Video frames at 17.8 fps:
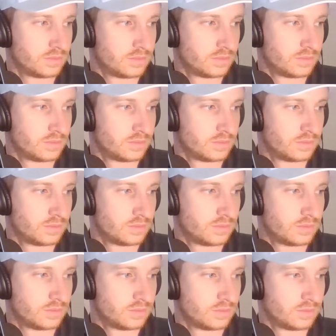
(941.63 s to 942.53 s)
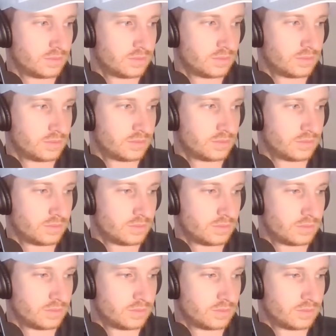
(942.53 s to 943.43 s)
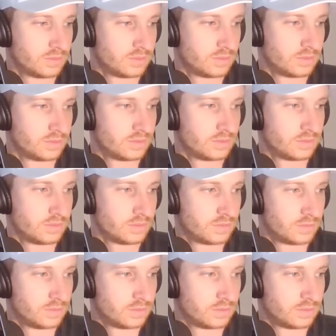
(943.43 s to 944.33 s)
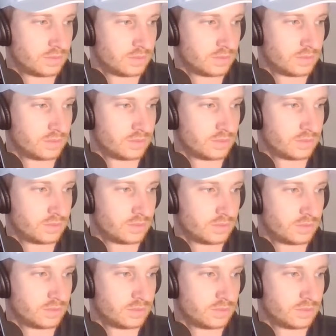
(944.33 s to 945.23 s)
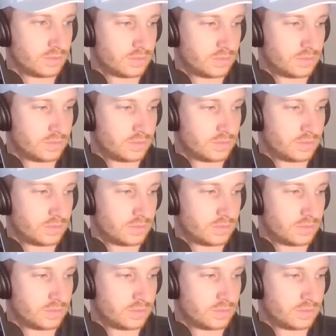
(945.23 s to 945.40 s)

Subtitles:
The person shown says nothing.